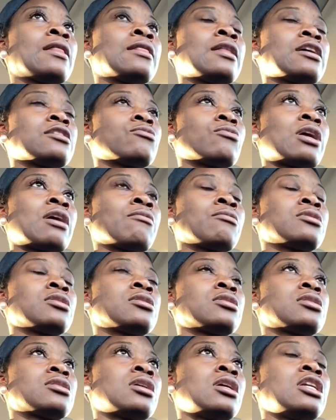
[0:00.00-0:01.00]
That's what I
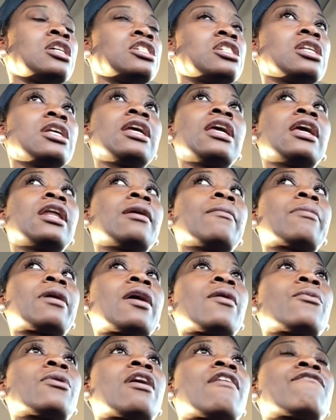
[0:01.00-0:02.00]
was initially getting
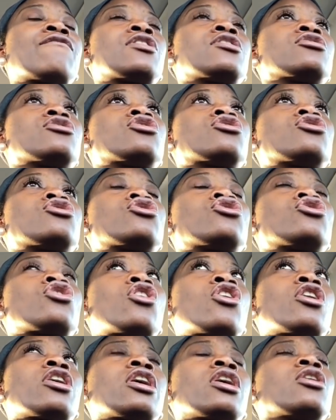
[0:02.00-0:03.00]
paid when I first
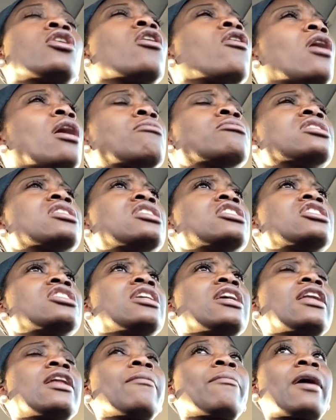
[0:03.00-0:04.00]
started. No, I was
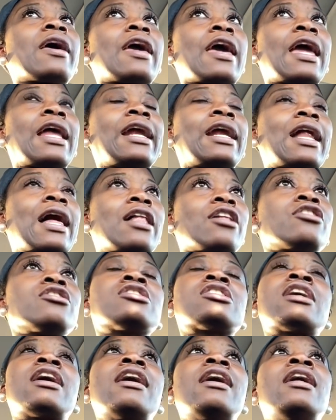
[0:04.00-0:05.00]
initially getting paid
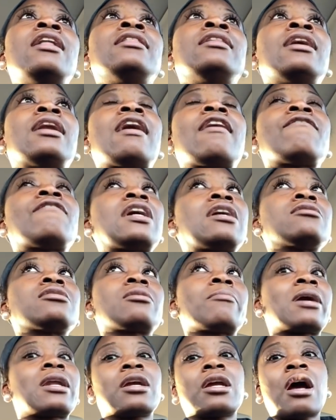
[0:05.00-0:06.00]
$80. Then I found
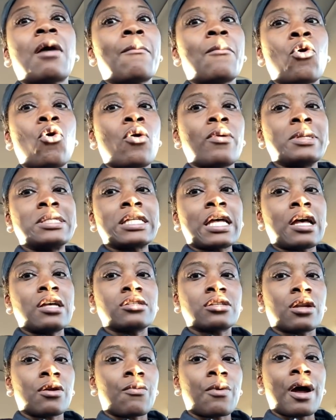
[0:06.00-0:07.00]
somebody. I'm always
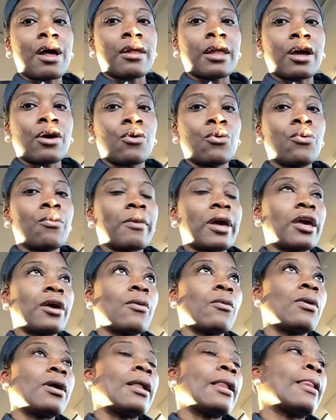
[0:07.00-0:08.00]
asking around like who
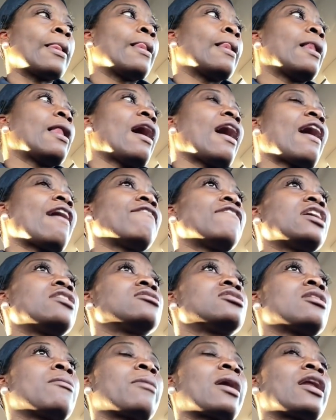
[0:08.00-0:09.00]
making what. I
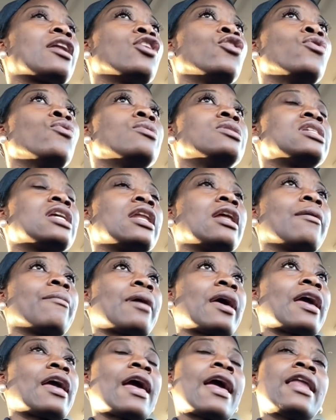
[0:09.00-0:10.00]
found somebody who was getting
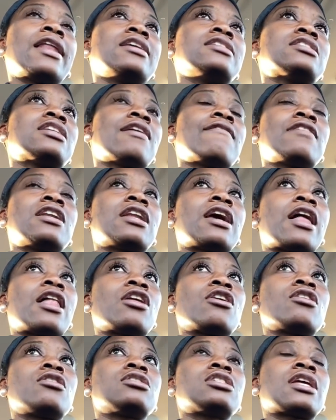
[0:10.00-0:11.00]
paid $87
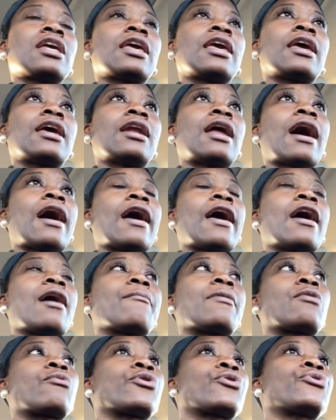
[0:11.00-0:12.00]
and I had
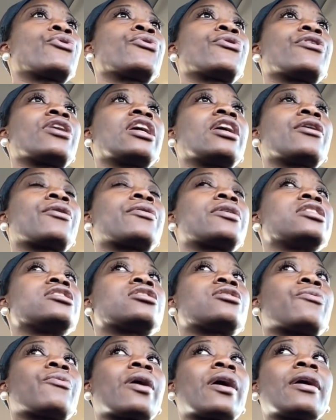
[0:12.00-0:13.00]
my recruiter increase
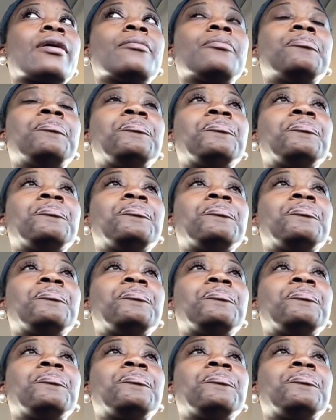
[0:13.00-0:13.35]
the rate.